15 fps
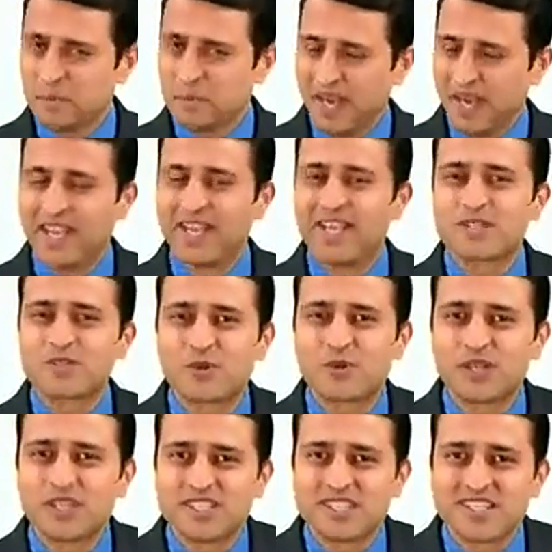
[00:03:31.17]
My dear
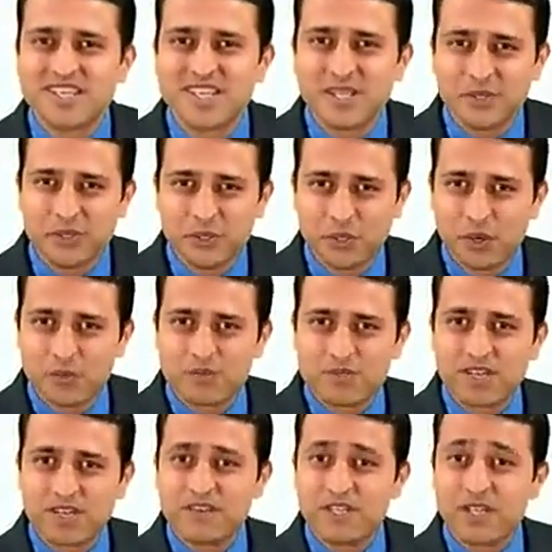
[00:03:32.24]
students, you
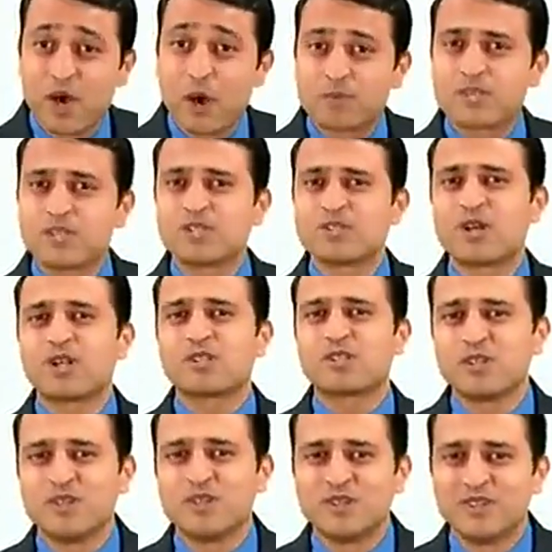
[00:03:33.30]
observe the options
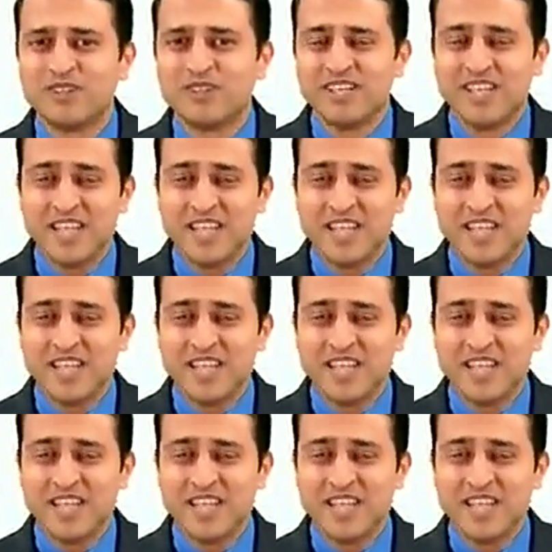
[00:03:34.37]
also.